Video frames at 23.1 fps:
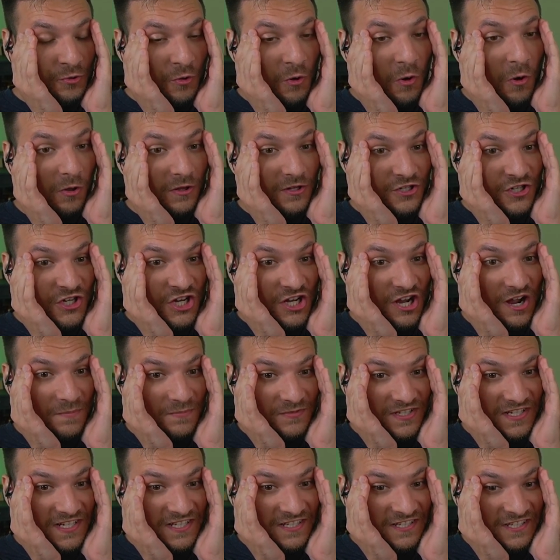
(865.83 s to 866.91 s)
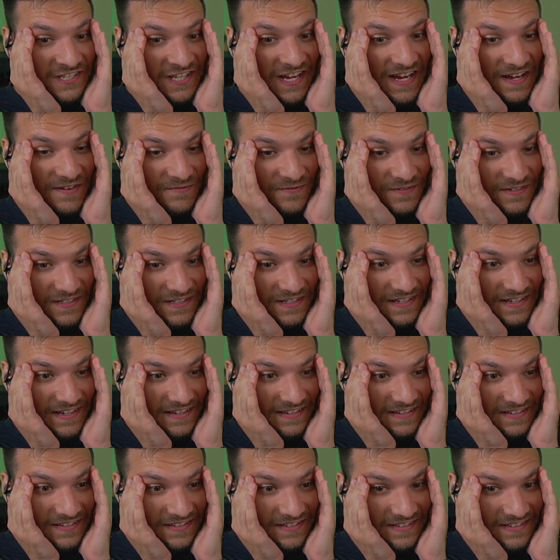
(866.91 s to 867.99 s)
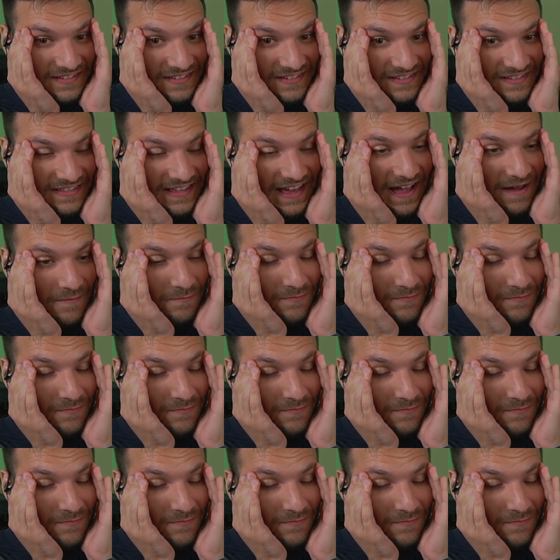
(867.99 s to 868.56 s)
girl and she comes in and saves. What's gotten into you, them?